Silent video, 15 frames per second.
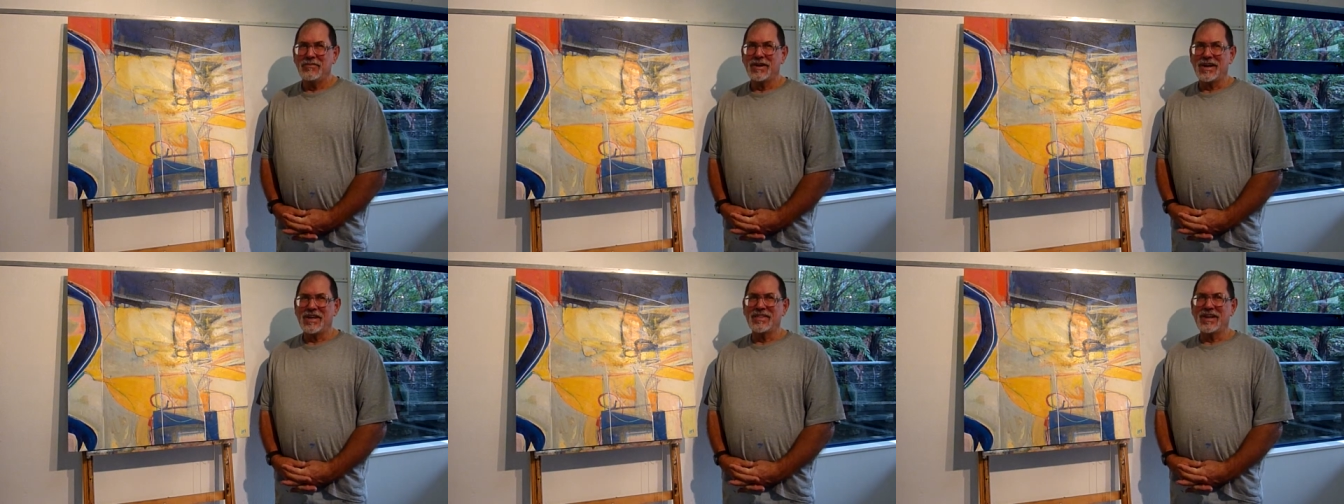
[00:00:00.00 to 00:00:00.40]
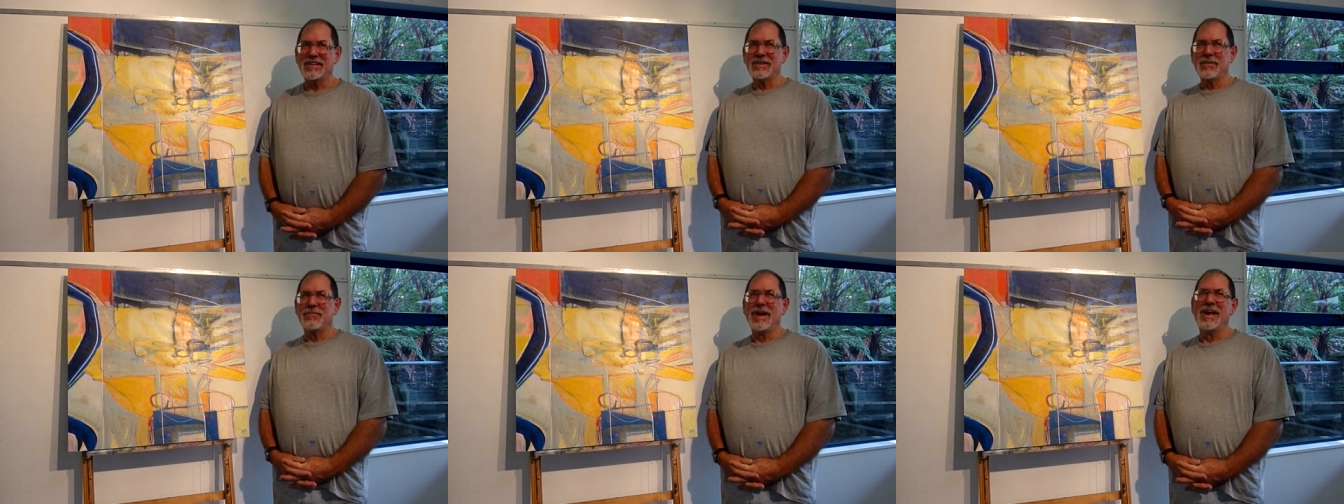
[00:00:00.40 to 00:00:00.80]
But I think
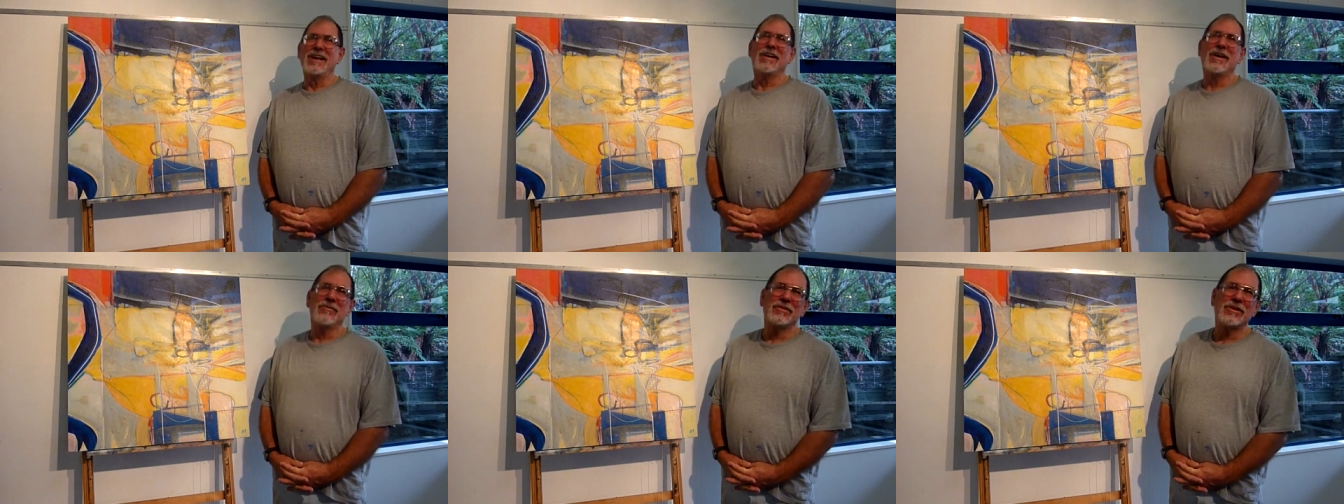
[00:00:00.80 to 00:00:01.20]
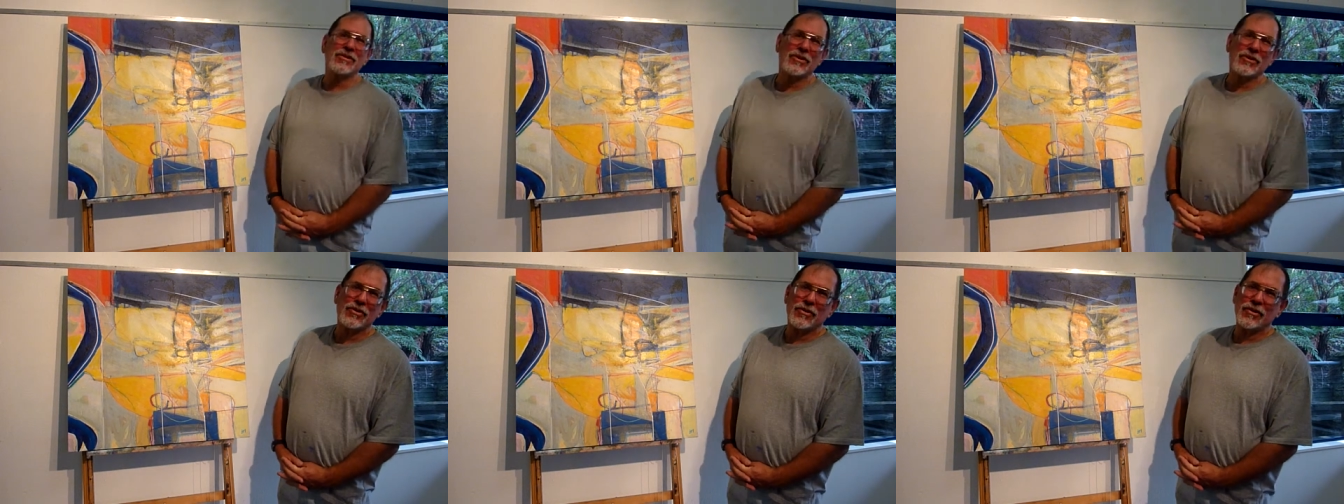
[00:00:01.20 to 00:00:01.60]
the paint companies
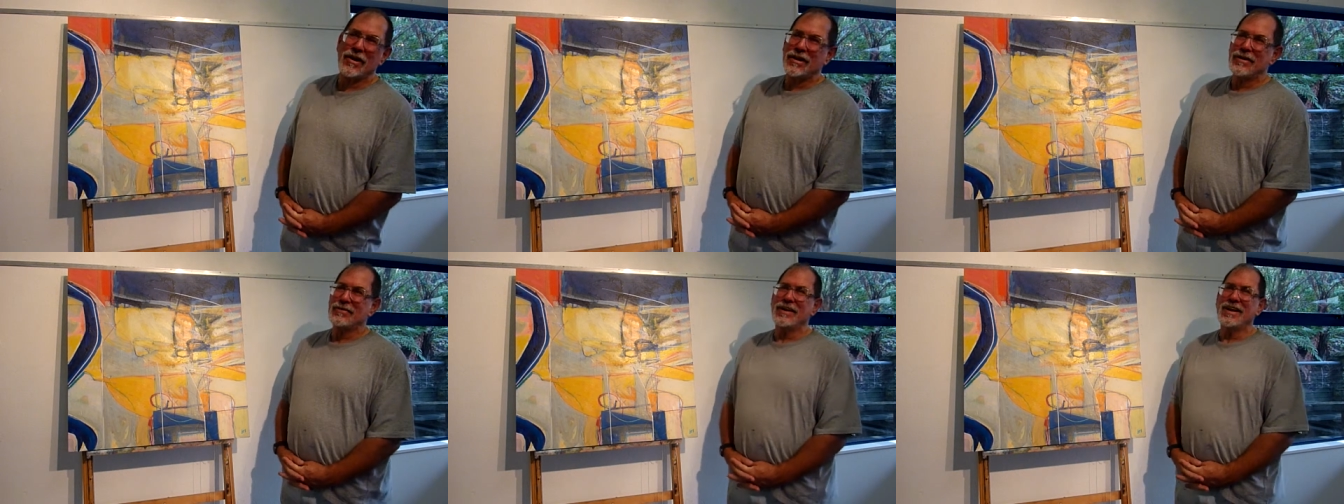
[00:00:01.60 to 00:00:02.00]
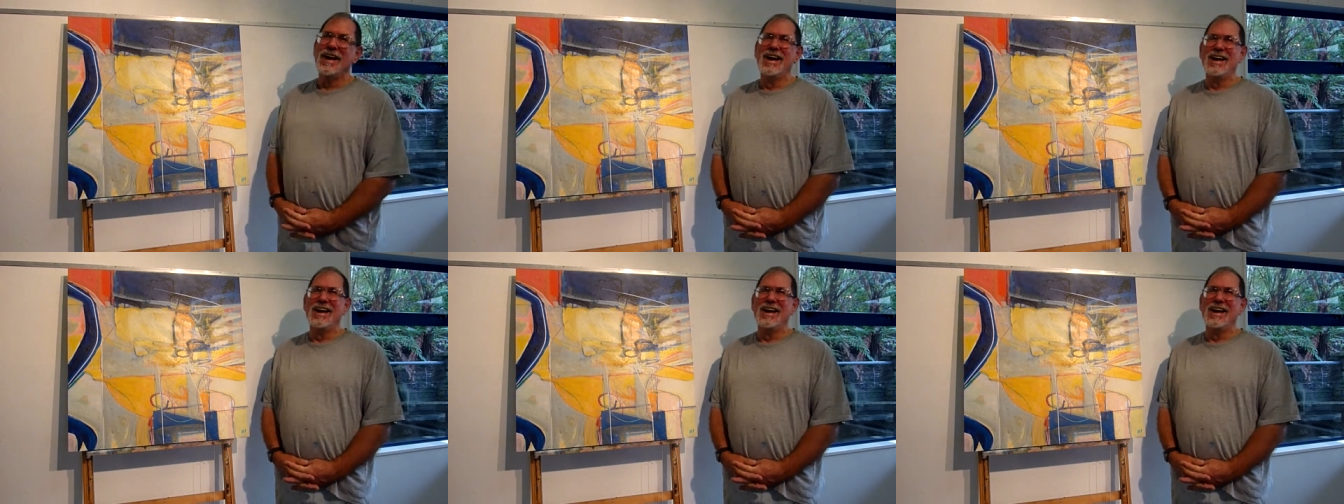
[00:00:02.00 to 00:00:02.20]
are thriving.